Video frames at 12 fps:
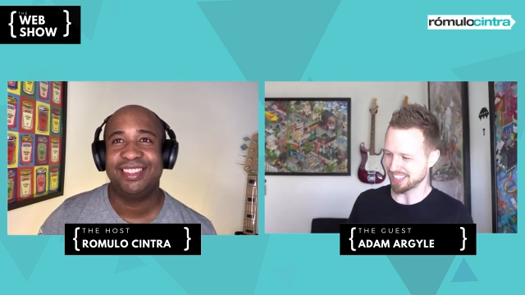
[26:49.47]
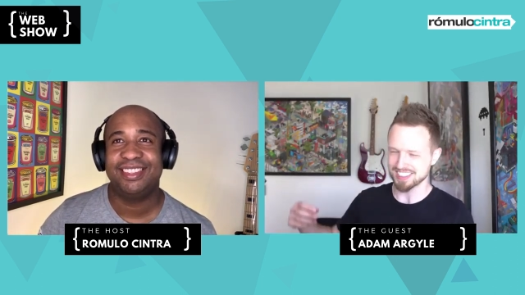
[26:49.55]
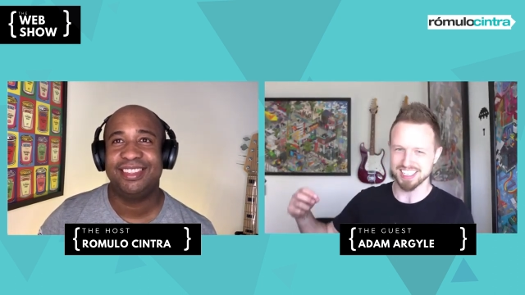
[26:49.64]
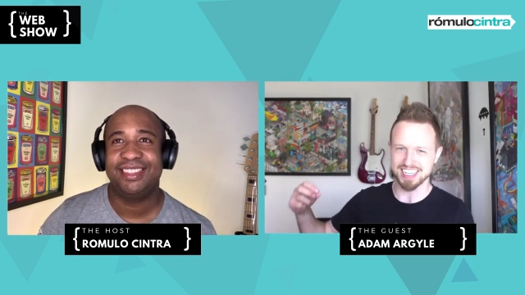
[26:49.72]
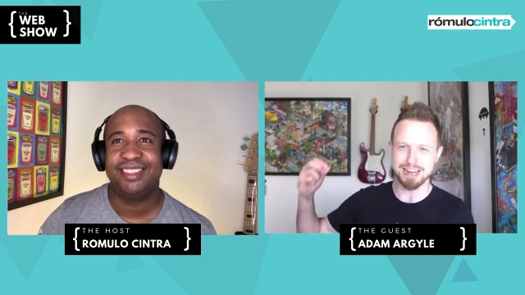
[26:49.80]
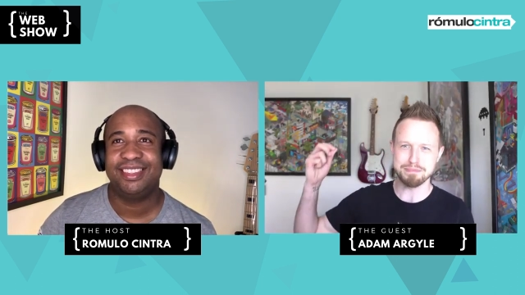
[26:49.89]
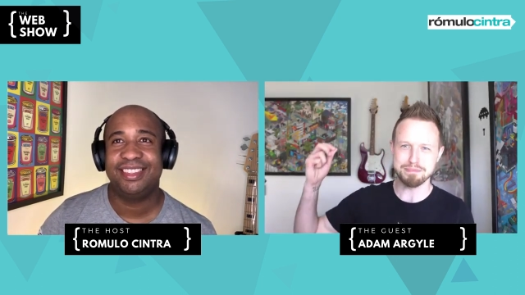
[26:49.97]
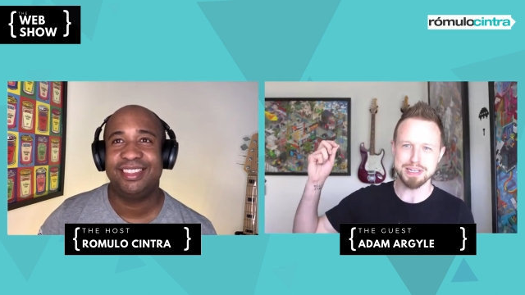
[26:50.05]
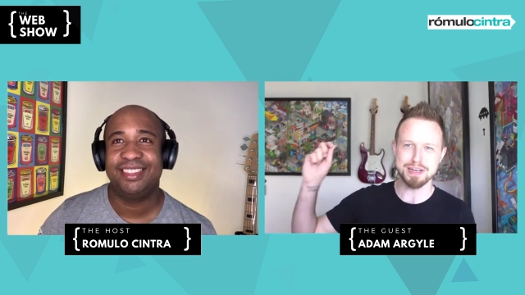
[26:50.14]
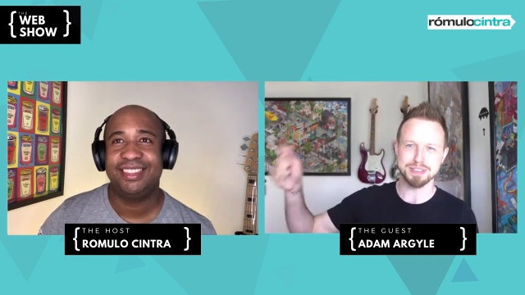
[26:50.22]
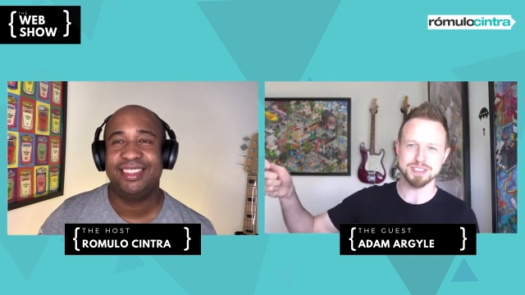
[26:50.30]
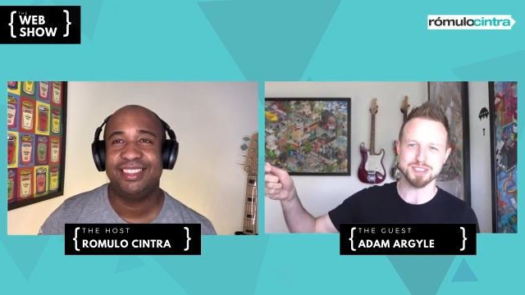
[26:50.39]
Speaker 1: I said
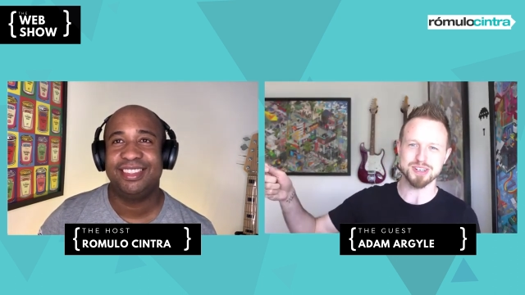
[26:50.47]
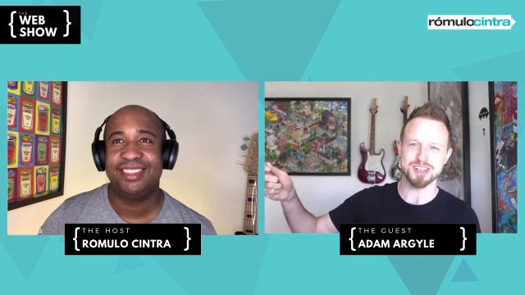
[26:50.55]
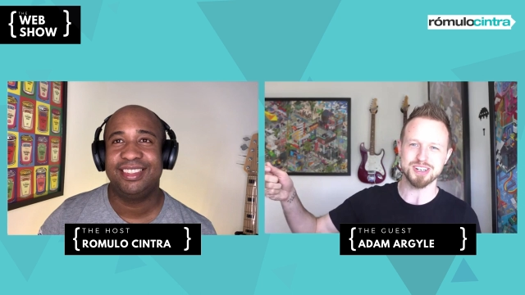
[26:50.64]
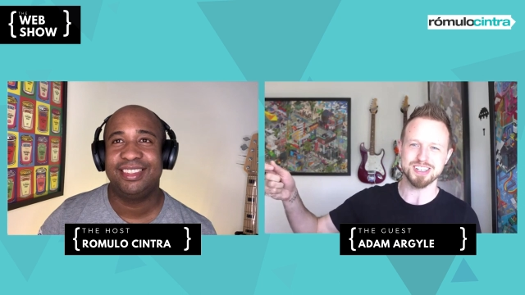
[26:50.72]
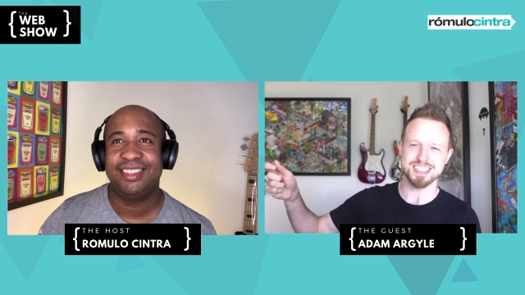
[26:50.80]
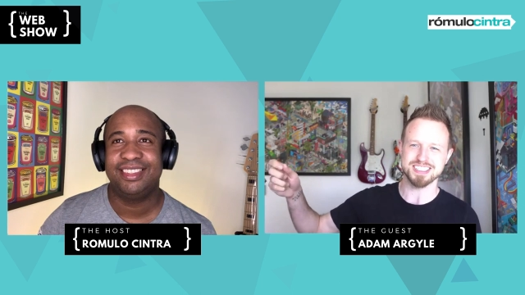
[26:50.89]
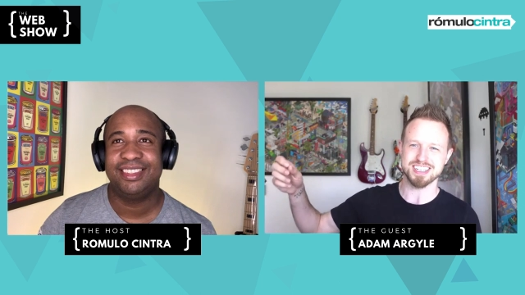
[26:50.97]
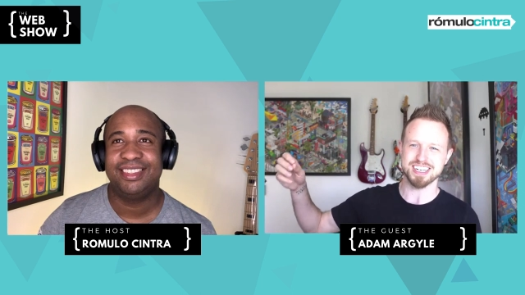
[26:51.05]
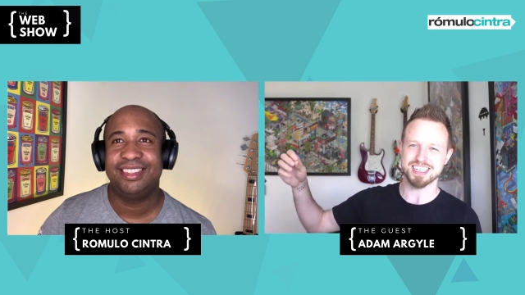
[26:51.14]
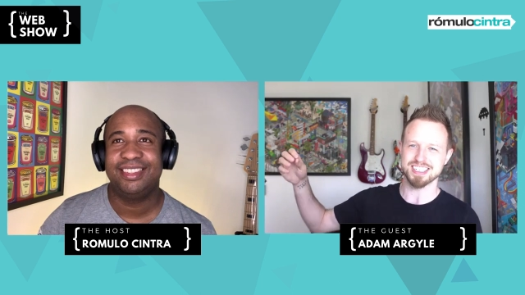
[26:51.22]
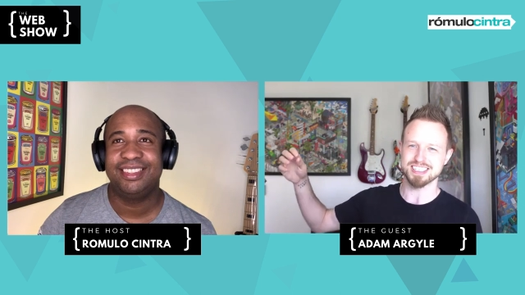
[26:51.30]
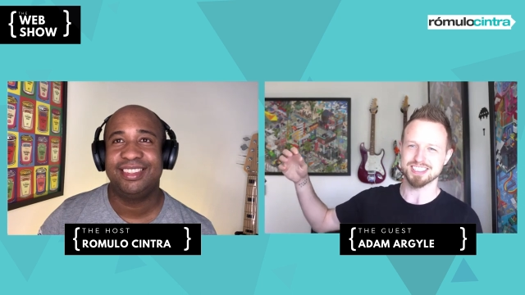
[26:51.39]
npm install is
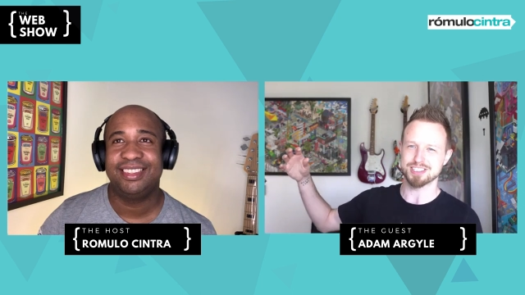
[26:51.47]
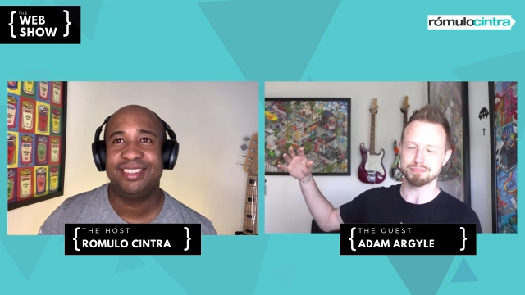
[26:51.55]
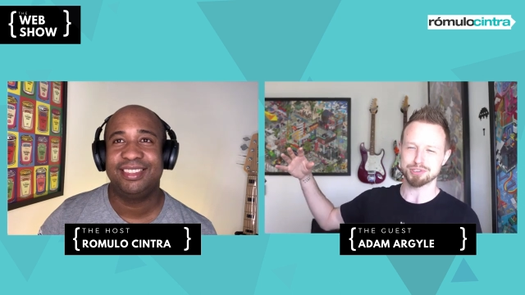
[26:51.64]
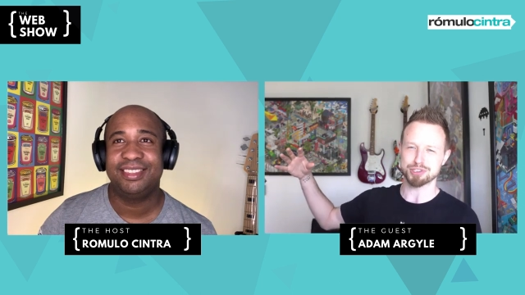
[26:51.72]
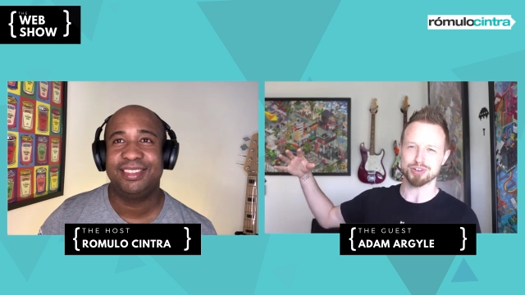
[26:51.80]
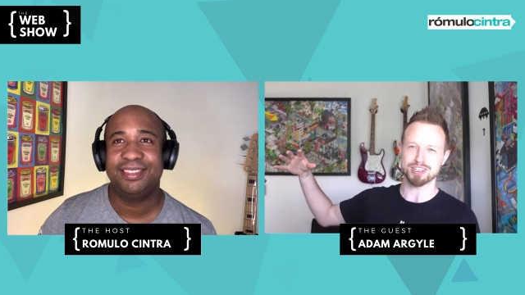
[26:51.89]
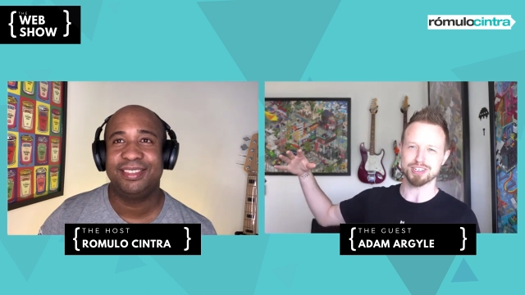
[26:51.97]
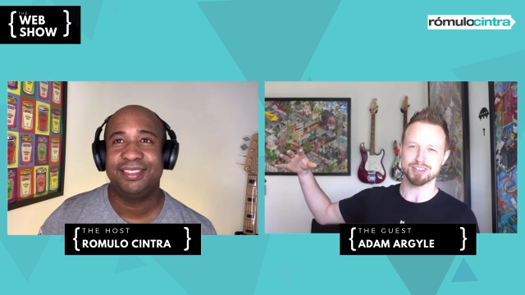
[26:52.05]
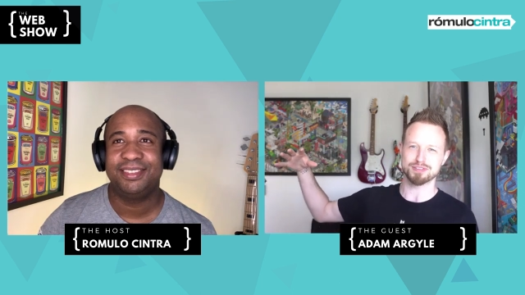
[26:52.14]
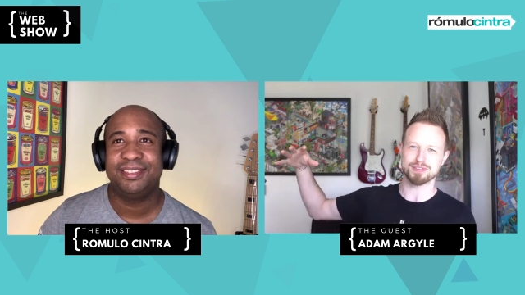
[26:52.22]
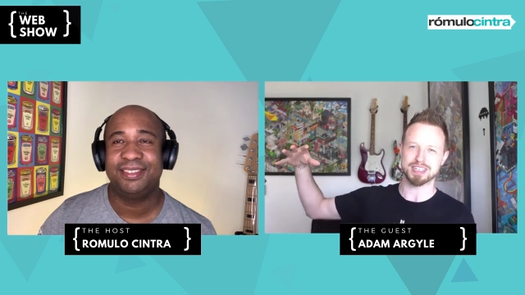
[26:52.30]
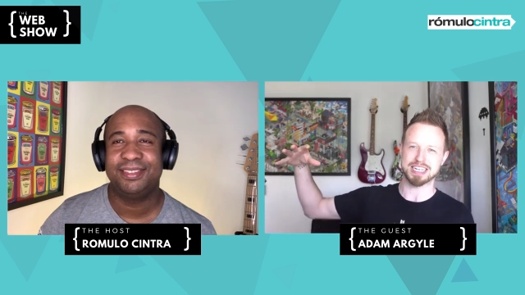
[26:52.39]
like a dump truck
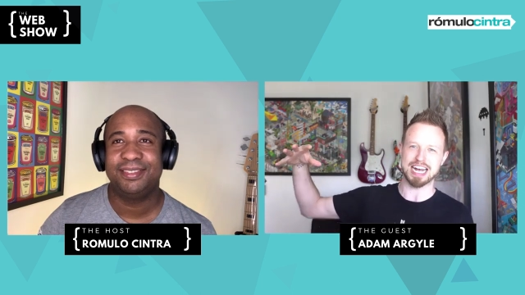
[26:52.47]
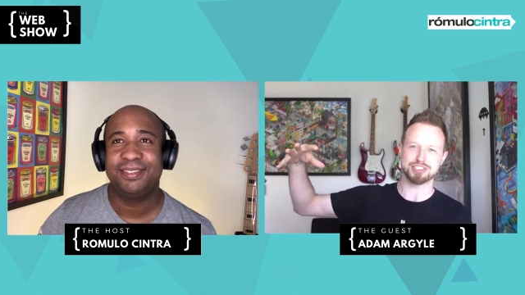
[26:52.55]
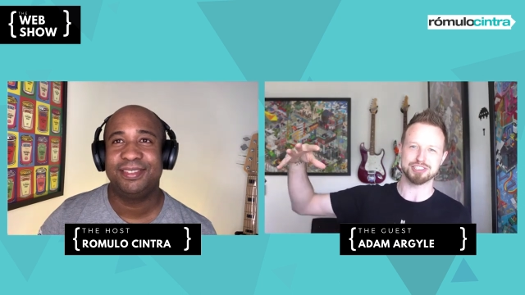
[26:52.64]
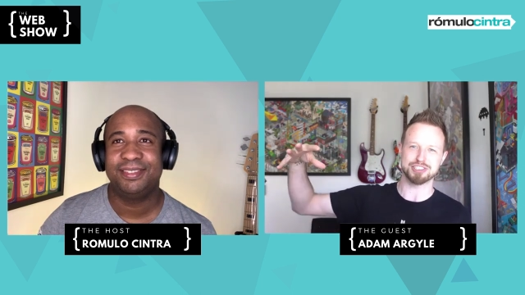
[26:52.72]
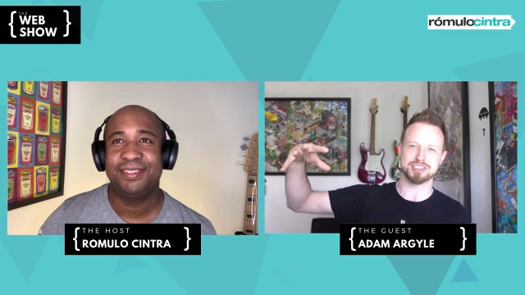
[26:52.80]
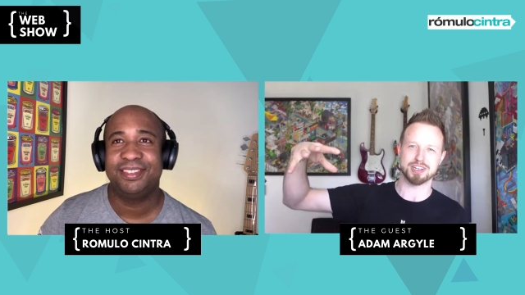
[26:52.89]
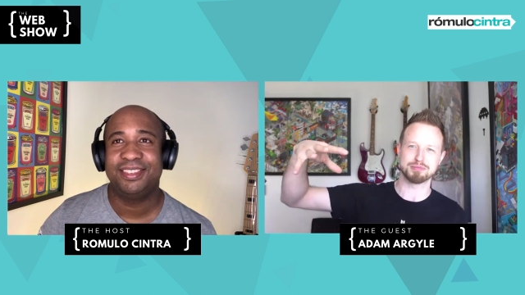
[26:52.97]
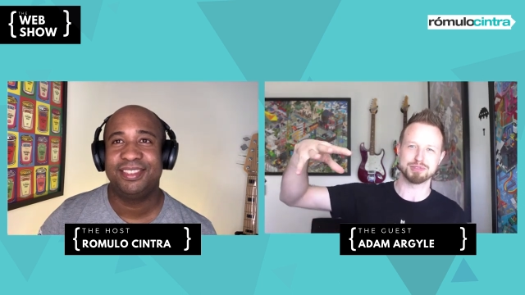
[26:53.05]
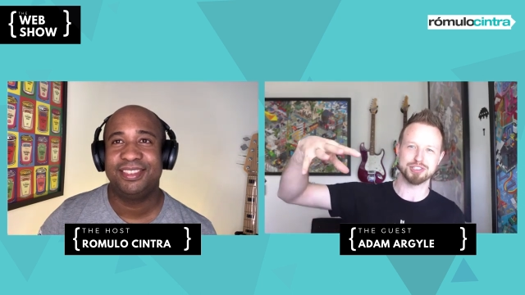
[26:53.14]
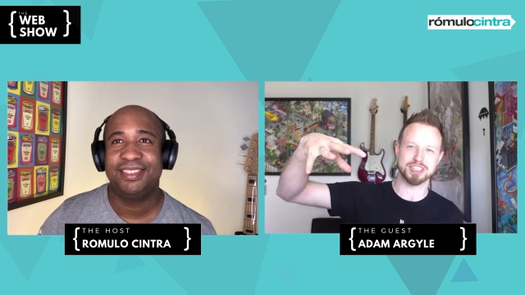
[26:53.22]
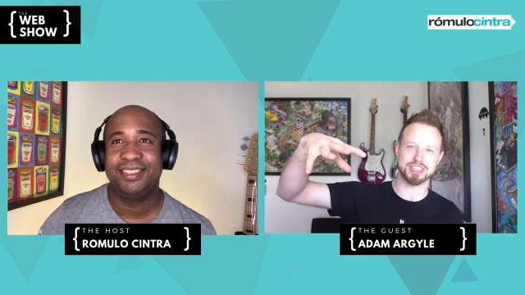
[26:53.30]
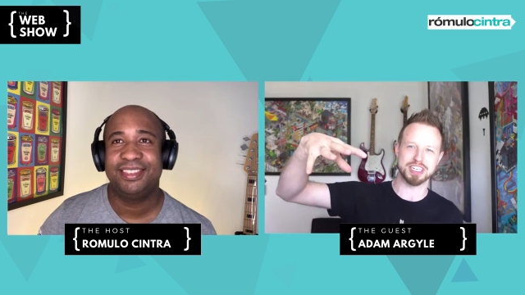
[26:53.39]
of gadgets comes
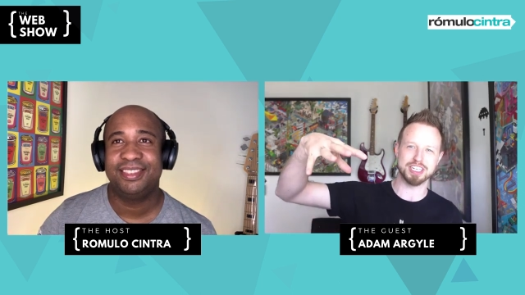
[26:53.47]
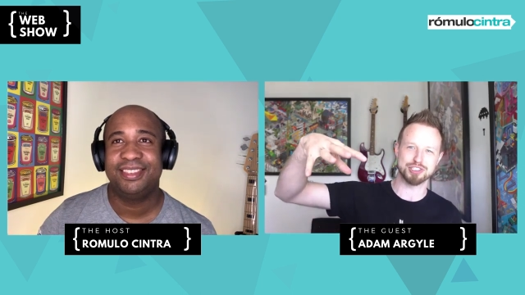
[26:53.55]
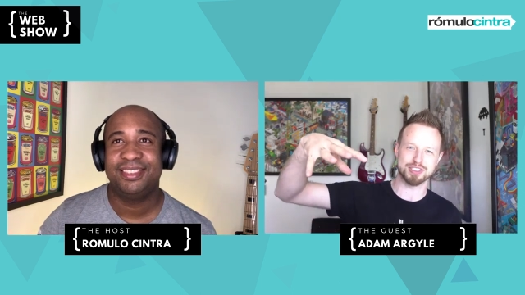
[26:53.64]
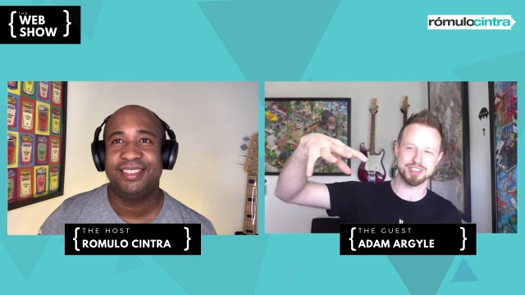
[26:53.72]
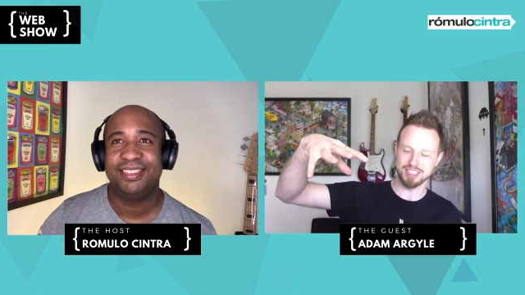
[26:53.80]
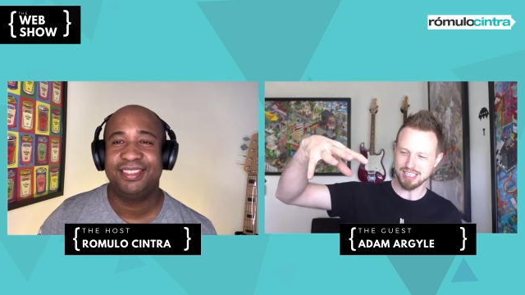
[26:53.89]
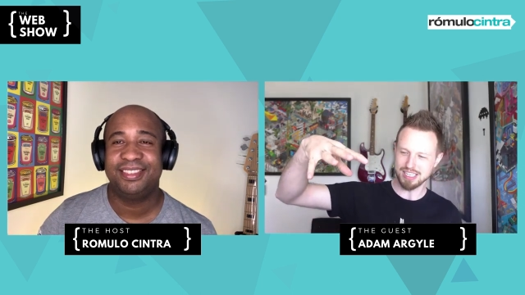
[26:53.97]
to your kitchen